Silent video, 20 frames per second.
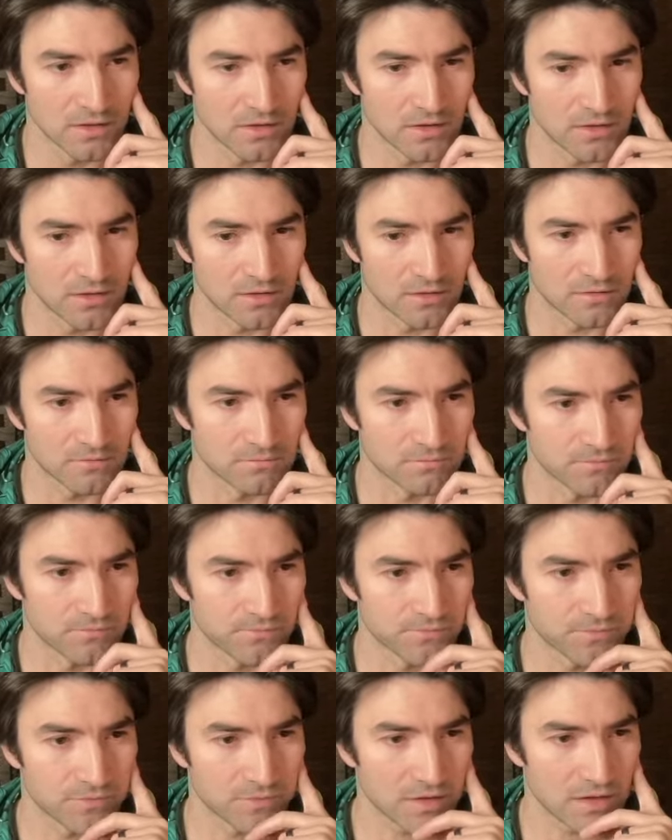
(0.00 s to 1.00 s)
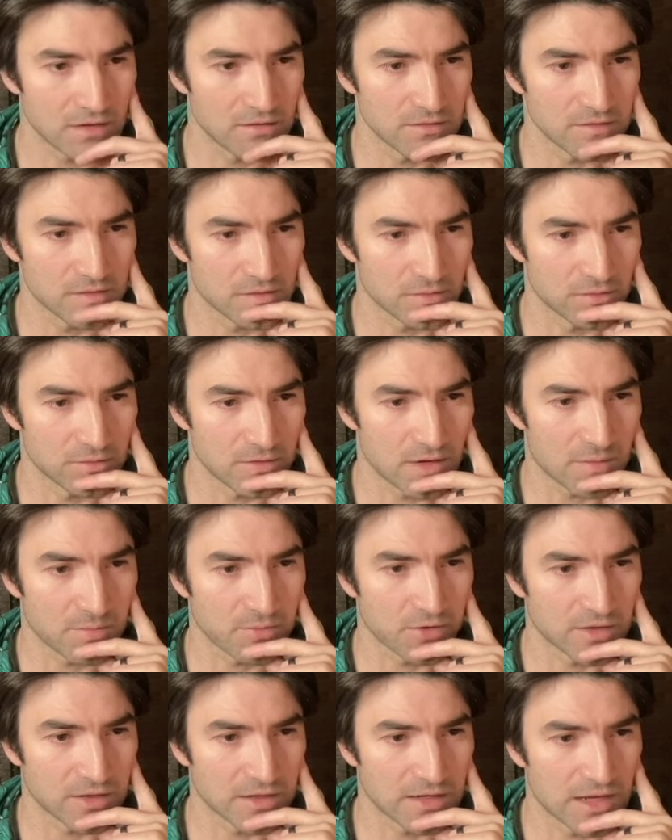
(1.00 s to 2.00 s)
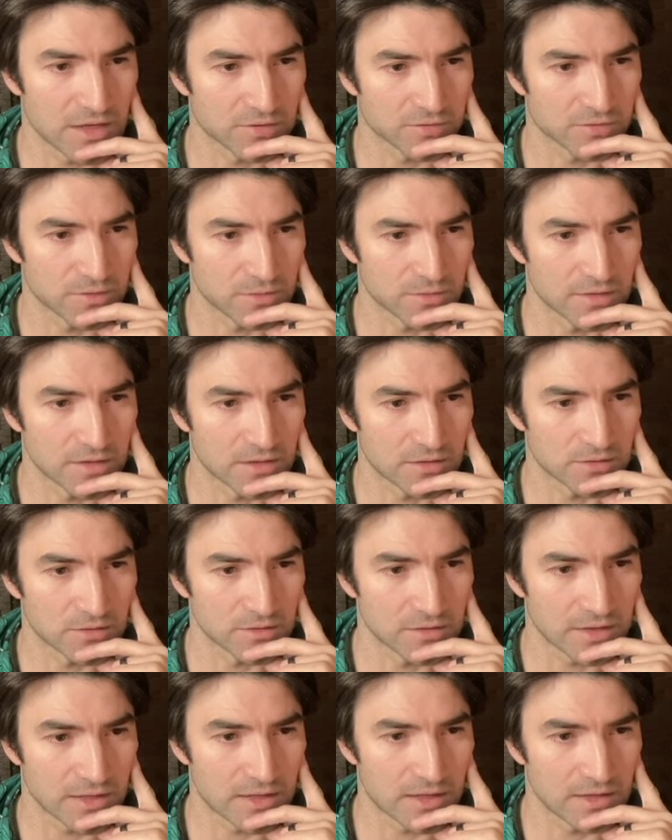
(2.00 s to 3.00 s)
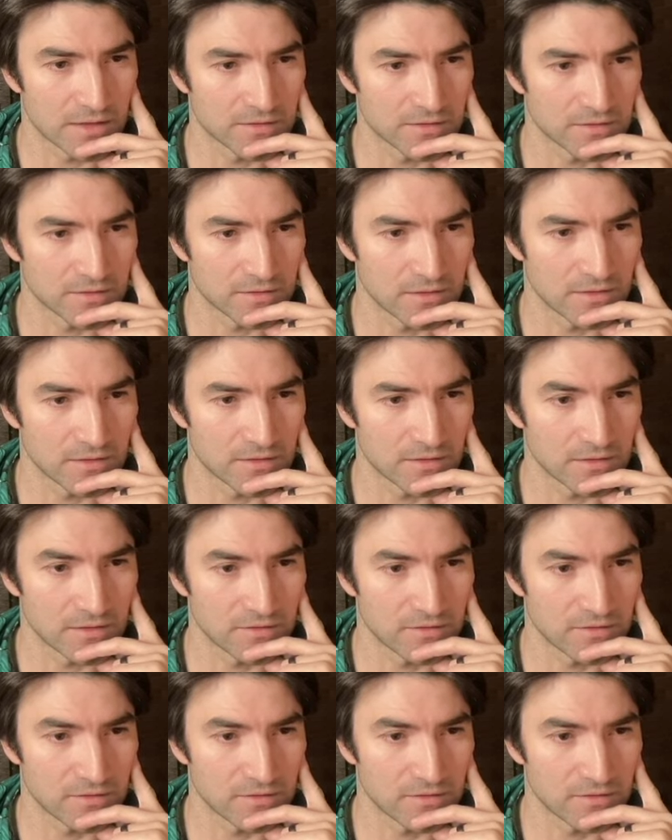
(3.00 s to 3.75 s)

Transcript: Um, so operating cash flow, then I look at uh,